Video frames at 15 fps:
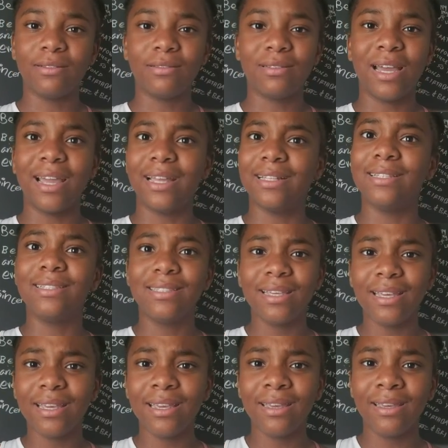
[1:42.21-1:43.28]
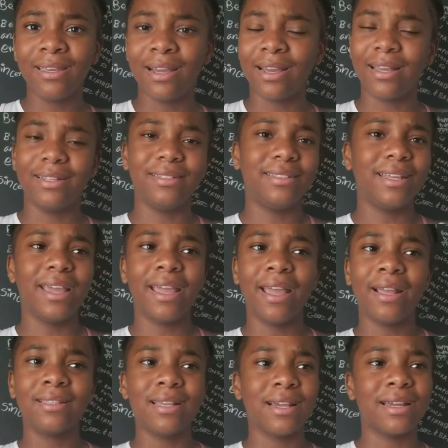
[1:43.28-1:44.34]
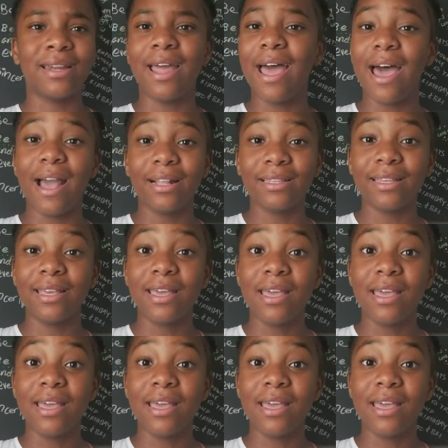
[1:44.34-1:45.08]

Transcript: I can sing, I can dance, I can act,